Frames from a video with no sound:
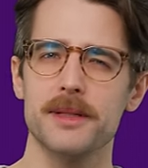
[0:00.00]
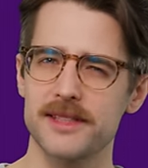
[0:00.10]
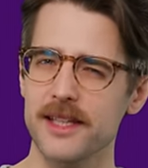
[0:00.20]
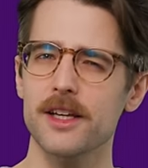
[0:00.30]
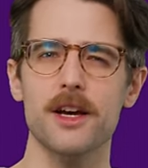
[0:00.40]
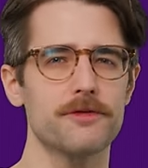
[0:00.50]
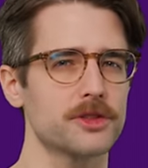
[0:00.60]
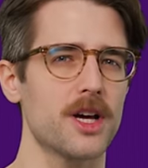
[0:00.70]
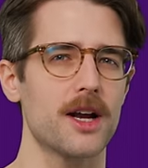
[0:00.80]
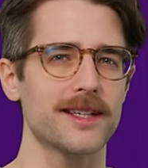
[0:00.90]
But silicon
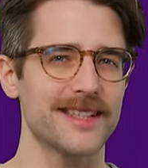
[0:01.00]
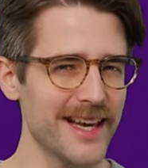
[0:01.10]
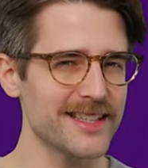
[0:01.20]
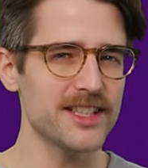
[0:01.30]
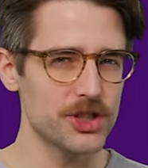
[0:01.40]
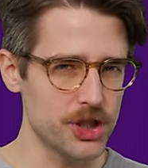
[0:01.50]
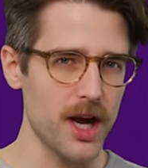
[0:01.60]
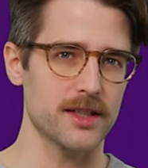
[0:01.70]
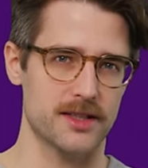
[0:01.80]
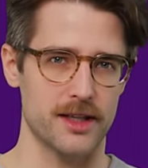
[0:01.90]
photonics isn't
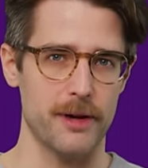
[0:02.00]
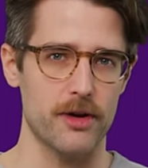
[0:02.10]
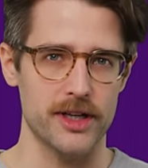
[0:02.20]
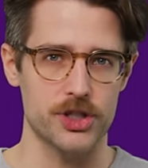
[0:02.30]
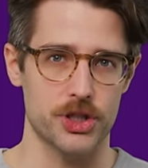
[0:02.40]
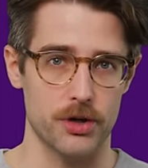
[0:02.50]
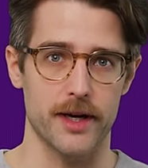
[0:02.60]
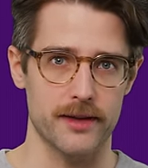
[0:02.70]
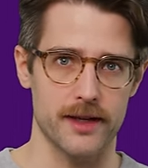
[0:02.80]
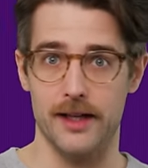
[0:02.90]
just about
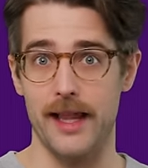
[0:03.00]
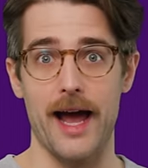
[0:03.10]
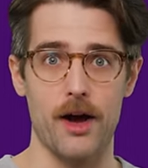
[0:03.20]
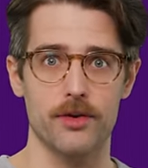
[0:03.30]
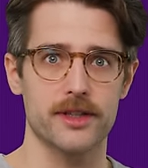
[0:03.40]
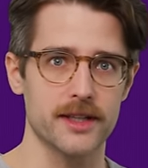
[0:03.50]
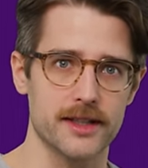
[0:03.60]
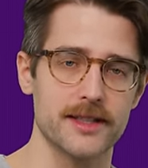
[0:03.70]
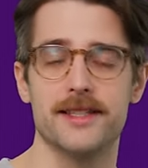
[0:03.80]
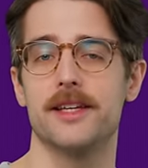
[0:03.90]
ensuring the cloud can
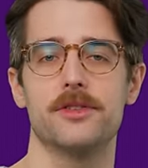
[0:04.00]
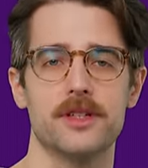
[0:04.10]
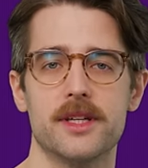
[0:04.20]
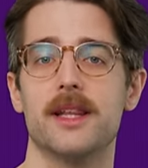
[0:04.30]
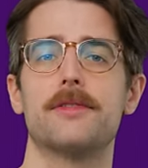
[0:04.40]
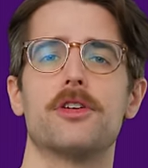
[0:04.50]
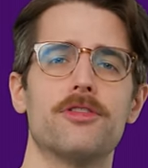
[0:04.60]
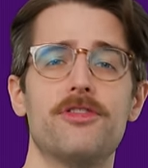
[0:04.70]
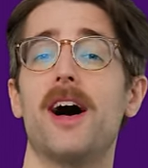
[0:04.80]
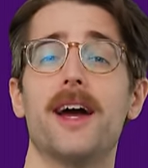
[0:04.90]
continue to deliver
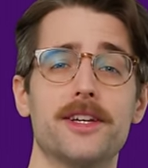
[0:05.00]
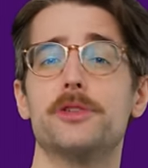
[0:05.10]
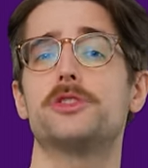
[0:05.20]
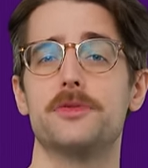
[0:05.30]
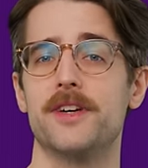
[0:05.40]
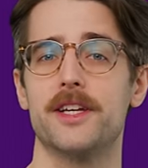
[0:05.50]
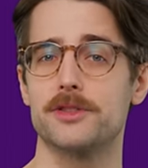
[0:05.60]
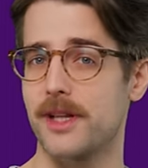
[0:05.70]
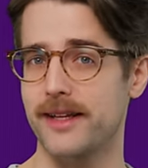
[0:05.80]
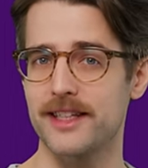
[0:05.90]
fine YouTube
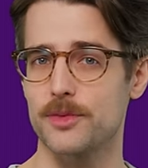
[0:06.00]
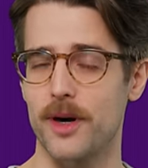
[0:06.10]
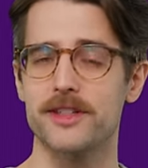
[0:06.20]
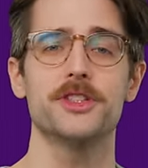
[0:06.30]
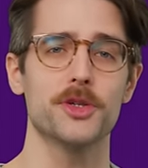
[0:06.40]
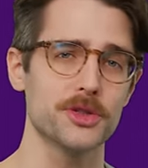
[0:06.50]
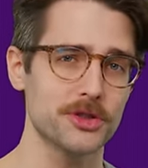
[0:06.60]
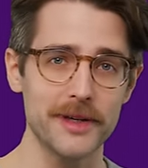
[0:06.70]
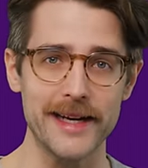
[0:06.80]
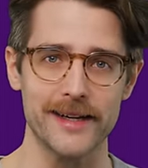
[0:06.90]
videos like this one to your
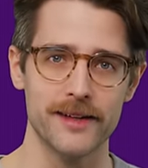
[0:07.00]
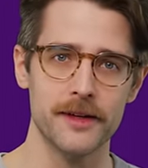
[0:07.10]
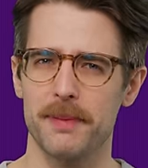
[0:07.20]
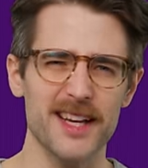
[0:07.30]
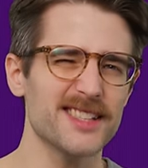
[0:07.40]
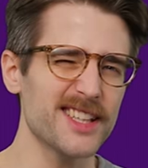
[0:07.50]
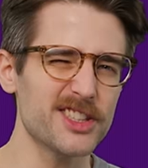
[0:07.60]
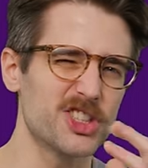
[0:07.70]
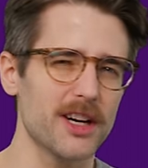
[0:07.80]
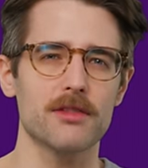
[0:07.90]
screen. Because the
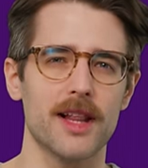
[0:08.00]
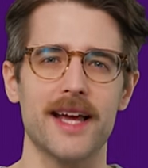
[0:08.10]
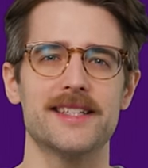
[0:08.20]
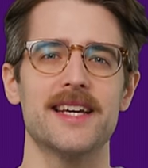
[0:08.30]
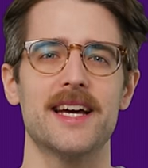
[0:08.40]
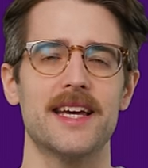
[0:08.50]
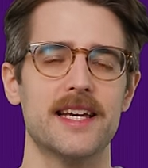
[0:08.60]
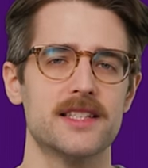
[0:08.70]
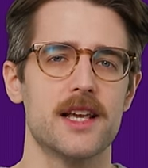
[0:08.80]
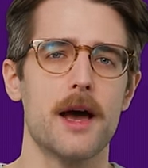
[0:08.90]
general idea
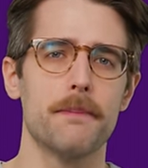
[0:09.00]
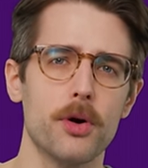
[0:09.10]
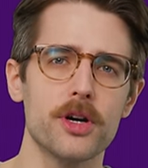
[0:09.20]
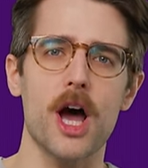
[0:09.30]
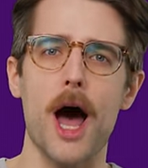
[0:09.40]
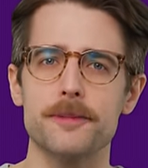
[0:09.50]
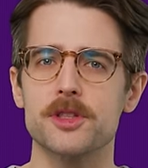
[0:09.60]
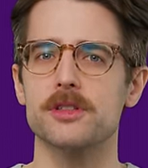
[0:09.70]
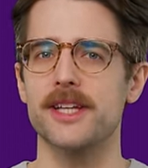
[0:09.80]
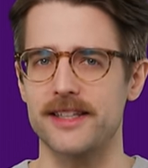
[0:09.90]
is put
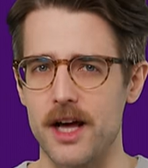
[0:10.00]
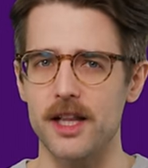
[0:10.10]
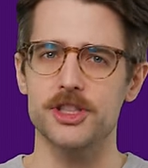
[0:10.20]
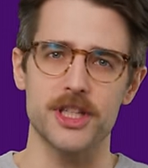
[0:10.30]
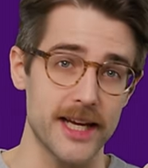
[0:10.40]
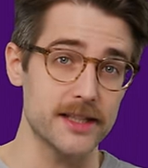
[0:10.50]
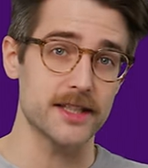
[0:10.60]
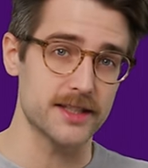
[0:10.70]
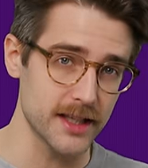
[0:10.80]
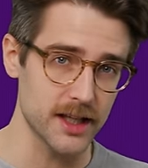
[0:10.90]
optical technology
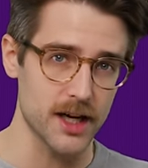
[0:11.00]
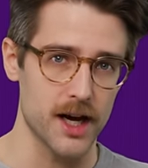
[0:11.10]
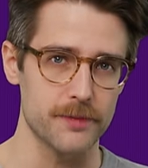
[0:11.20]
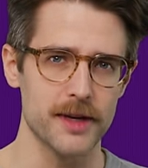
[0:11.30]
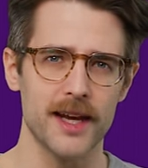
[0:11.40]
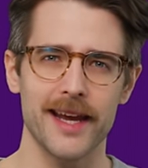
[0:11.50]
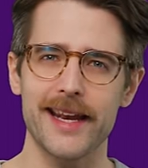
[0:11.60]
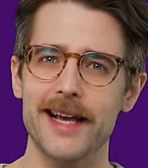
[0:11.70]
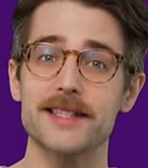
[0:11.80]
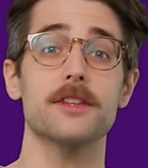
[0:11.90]
into silicon,
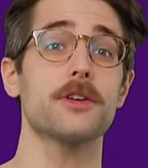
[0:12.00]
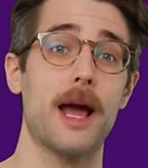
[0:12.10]
it has other